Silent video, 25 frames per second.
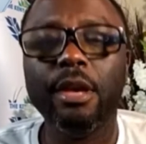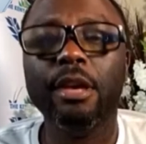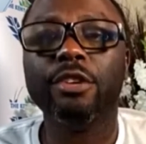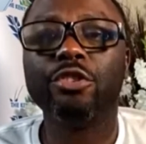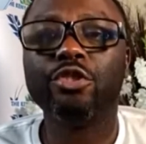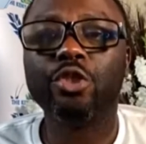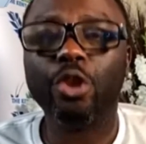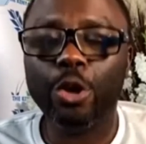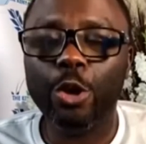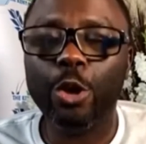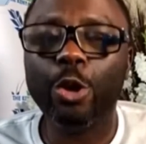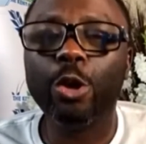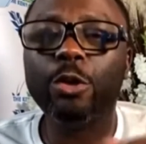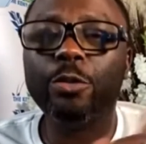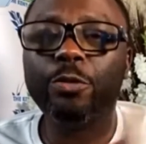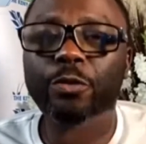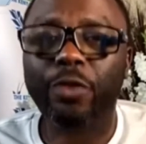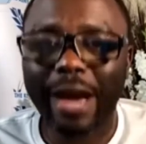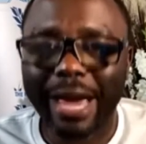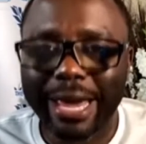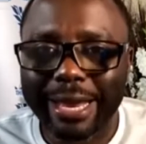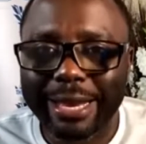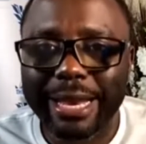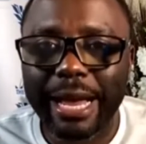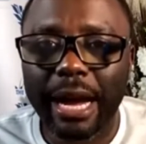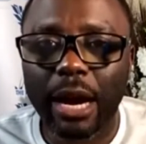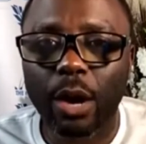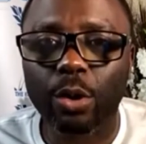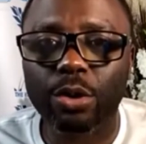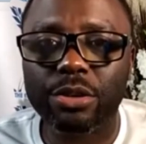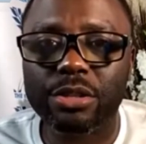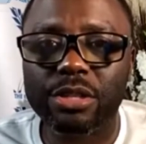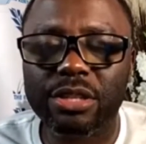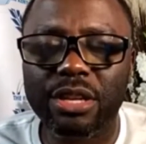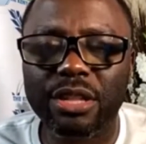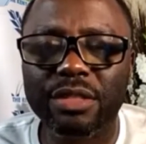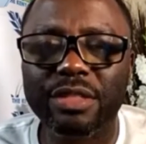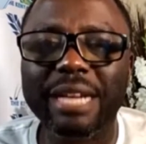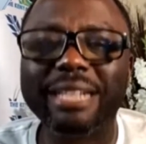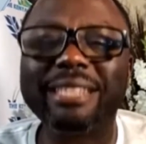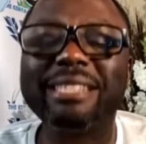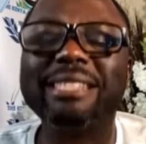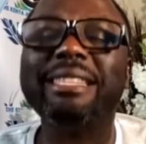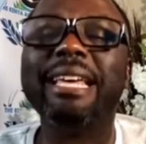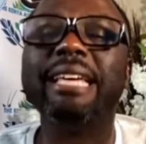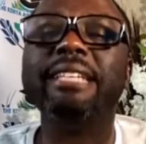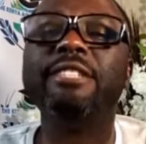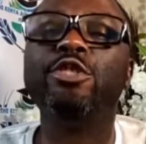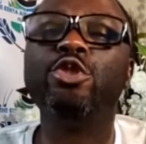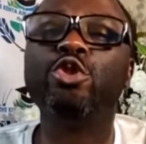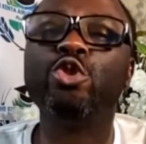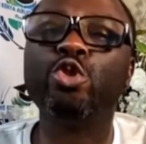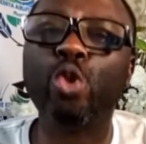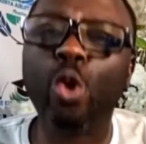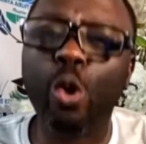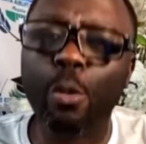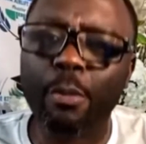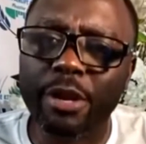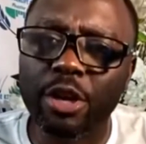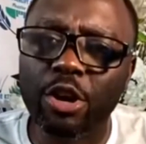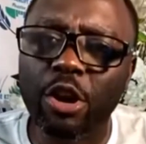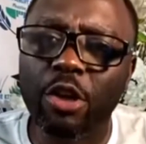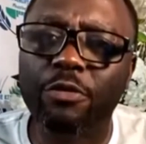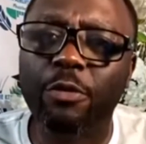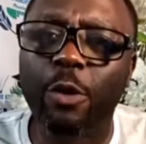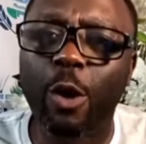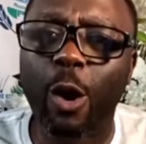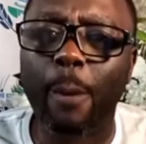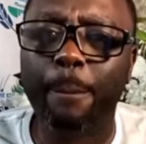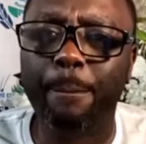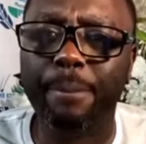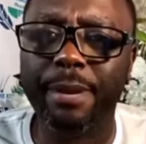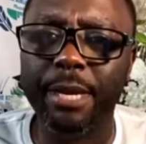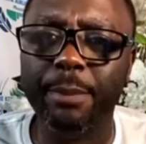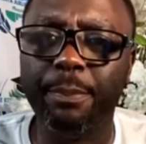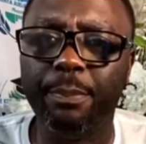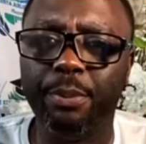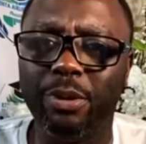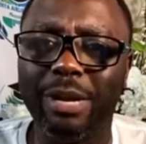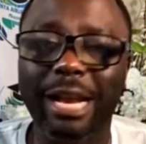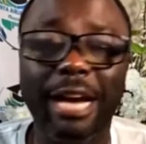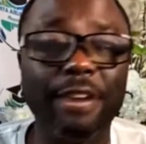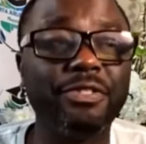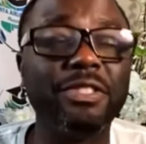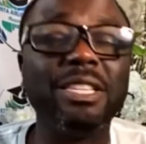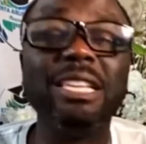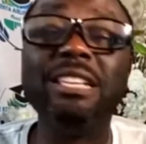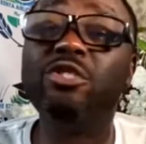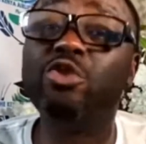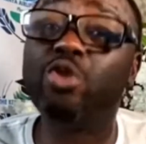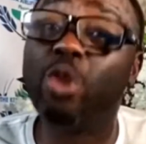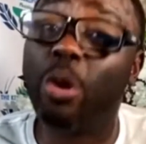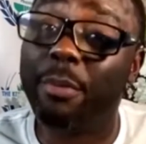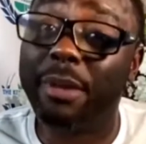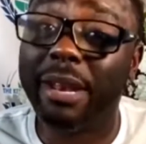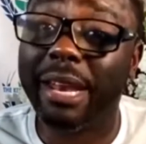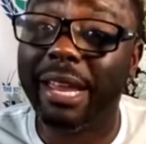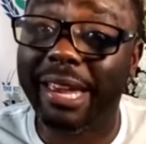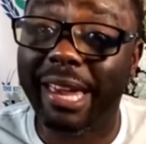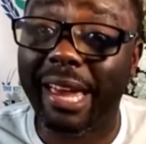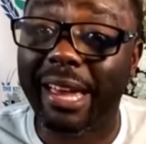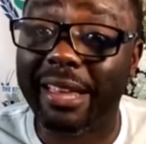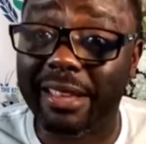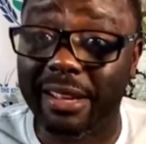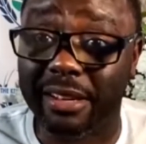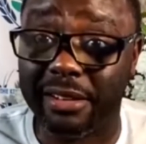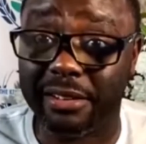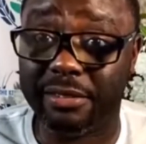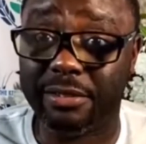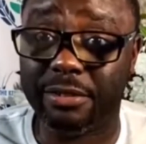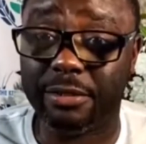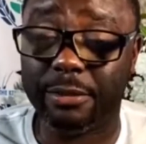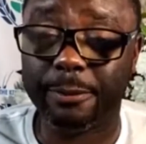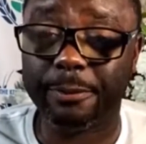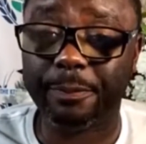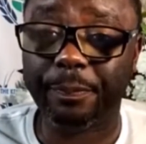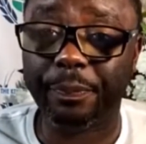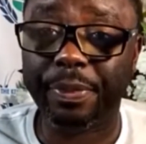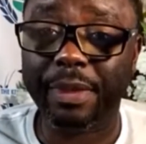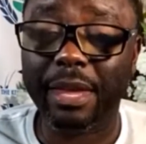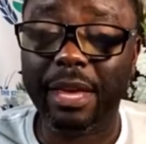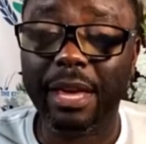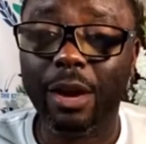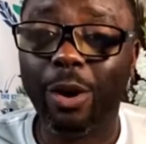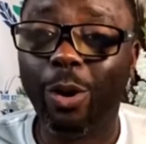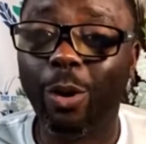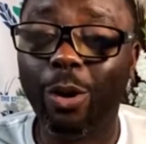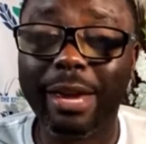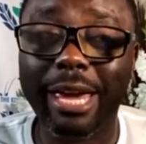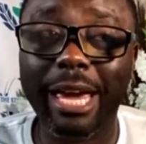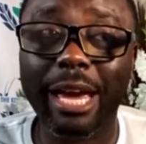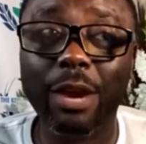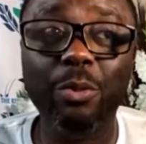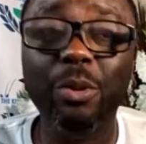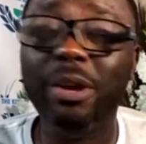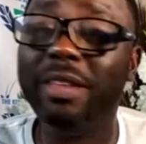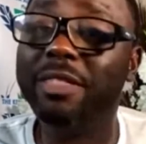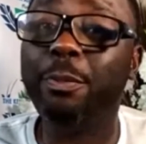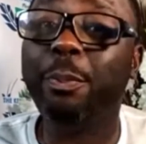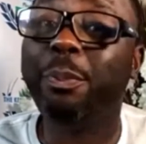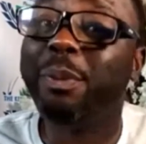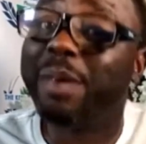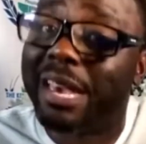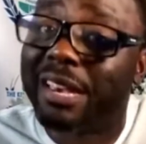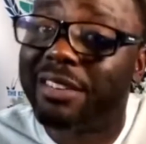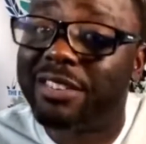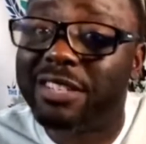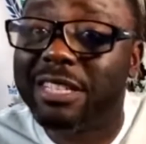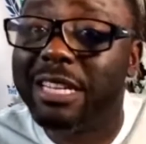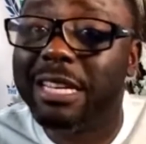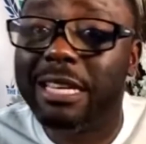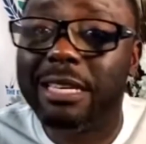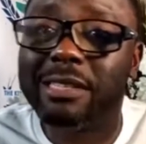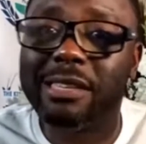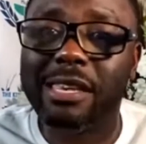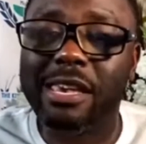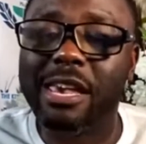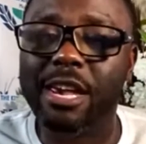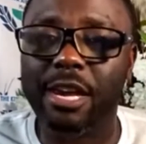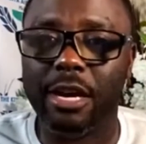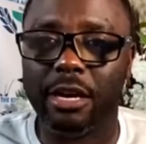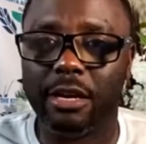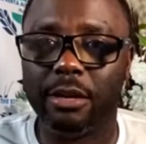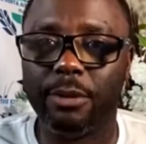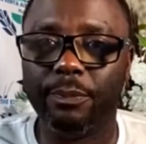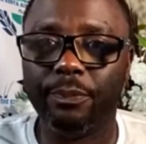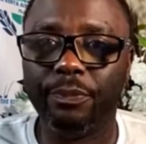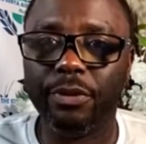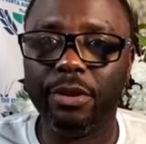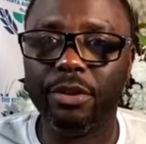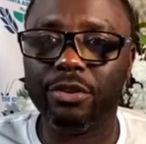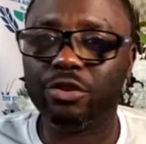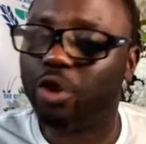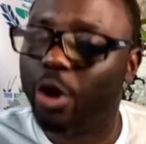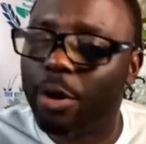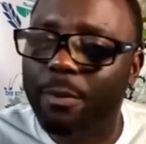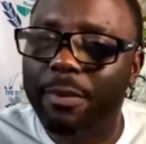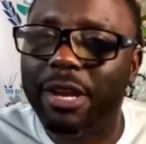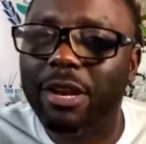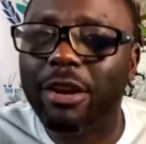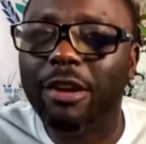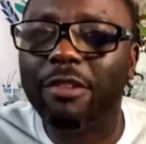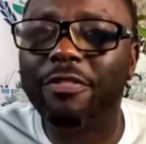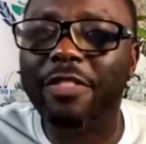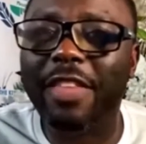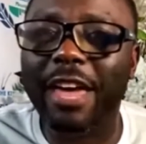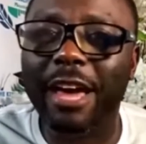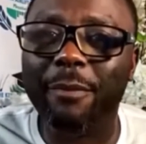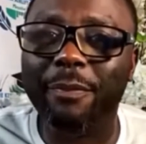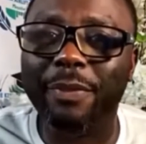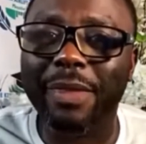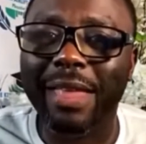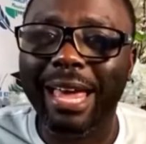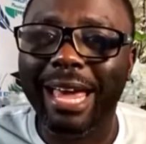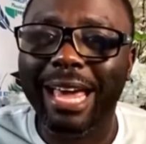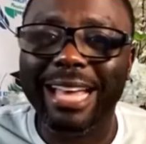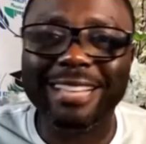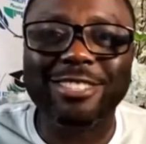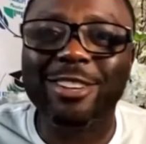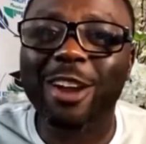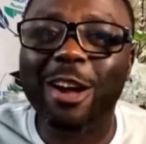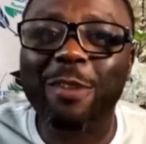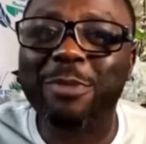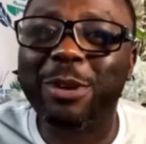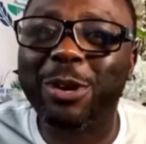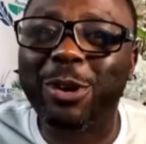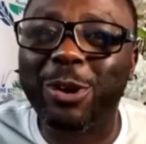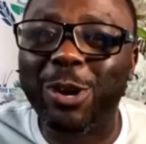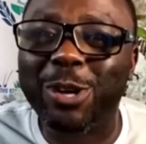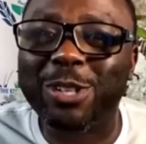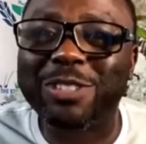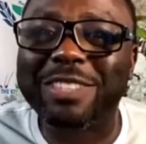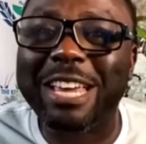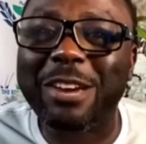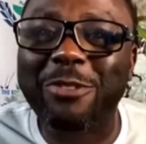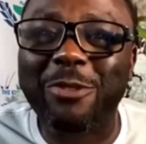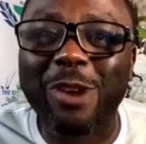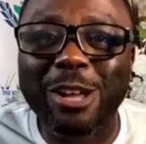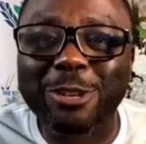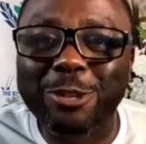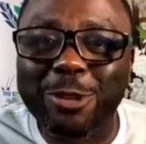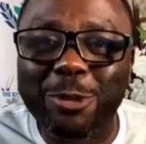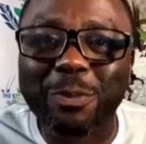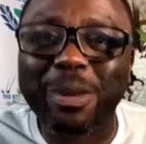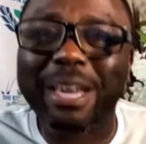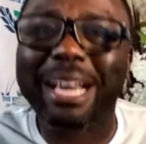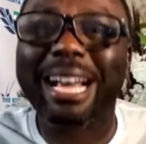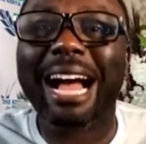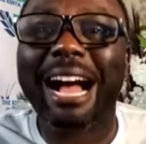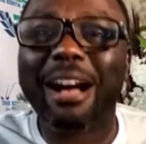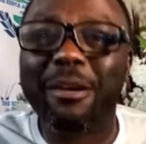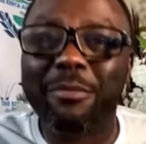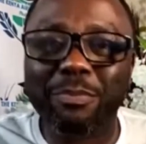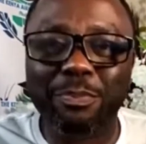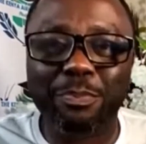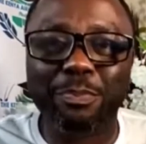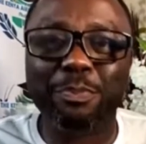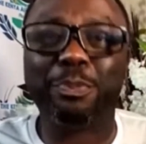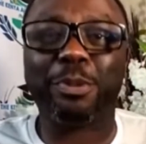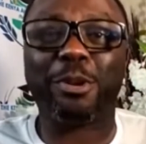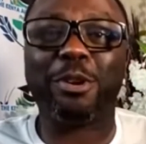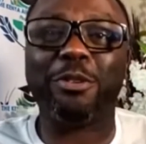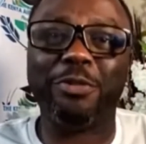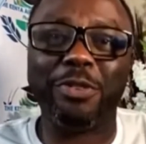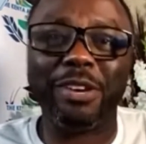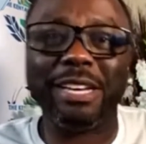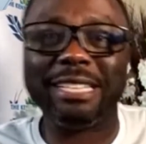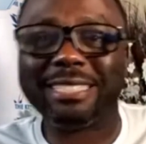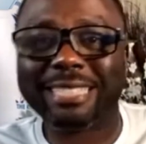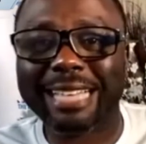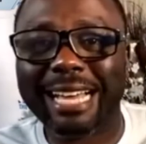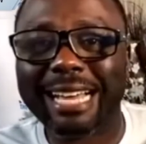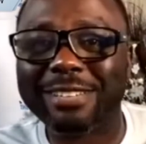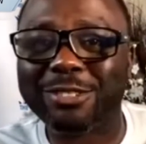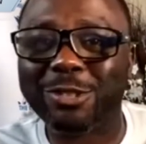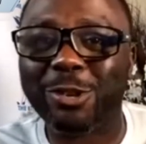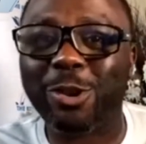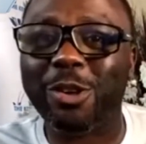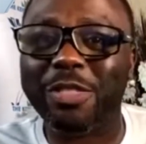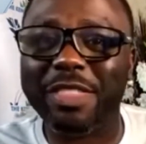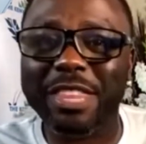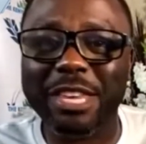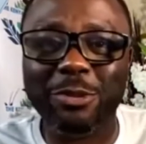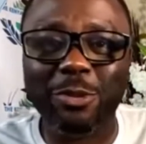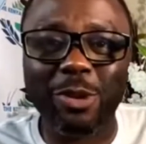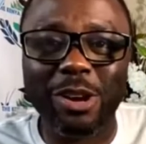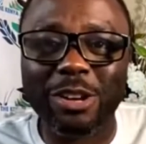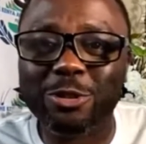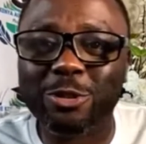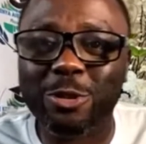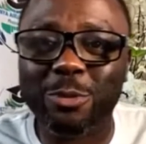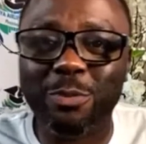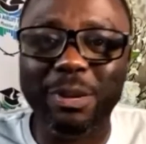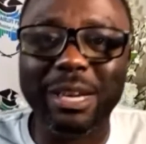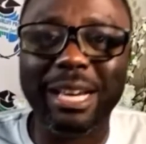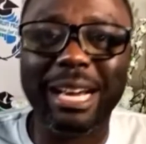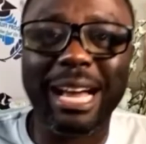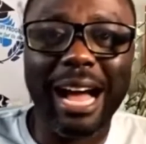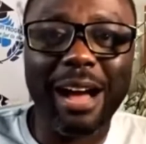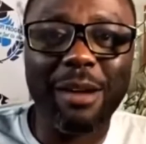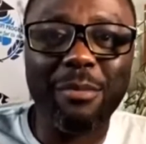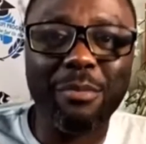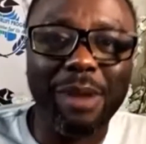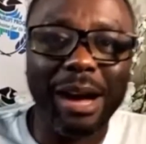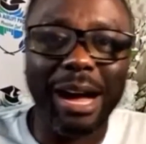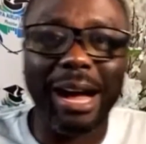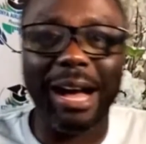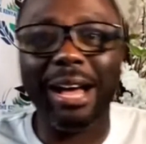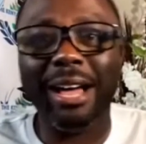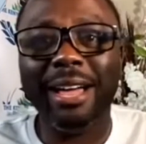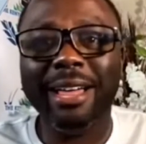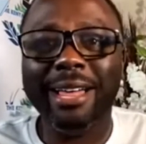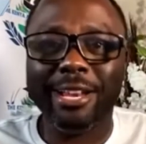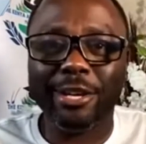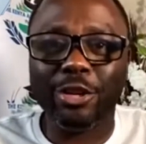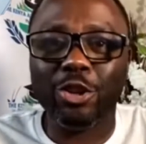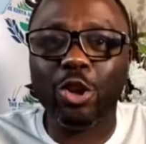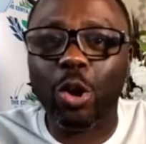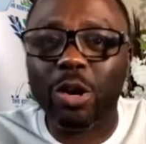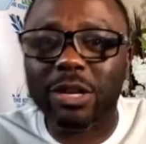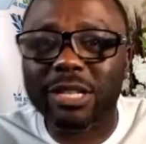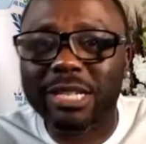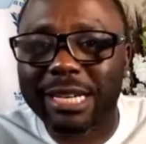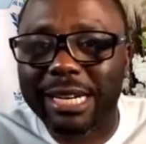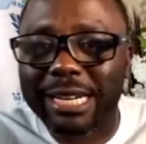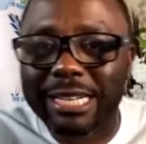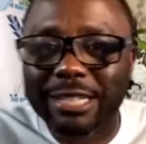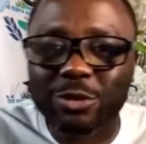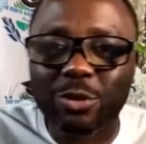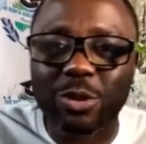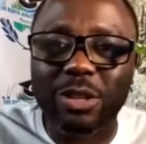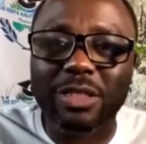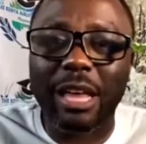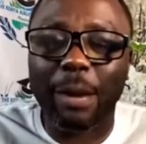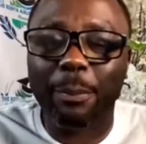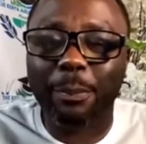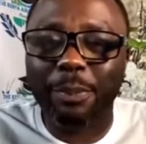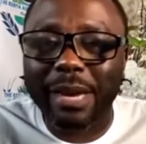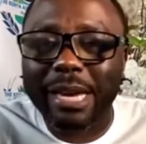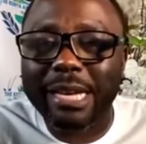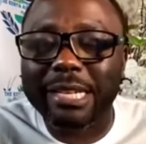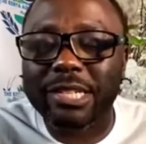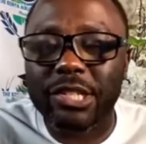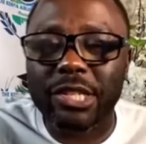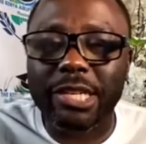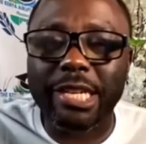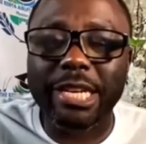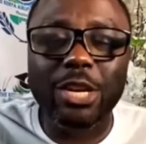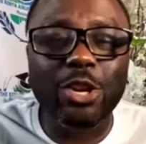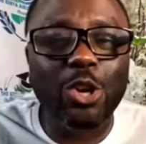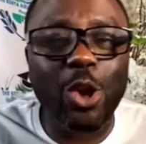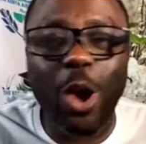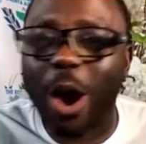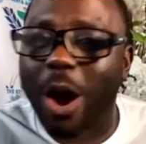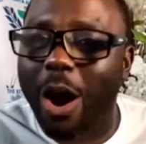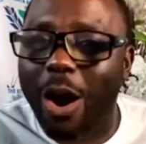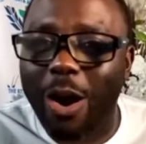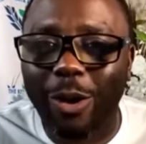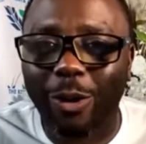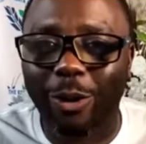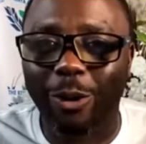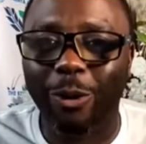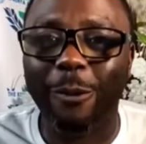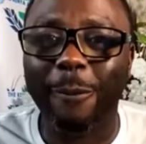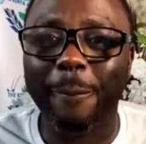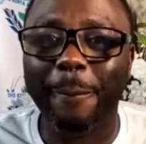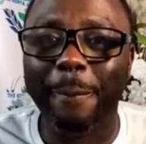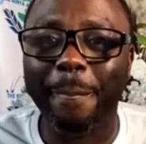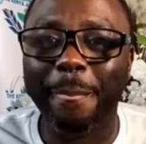So you'll find out that there's so many of our people. I've seen so many Kenyans, okay, with PhDs here. So many of them. It's not because they want to become professors or they want to become doctors with a PhD. No.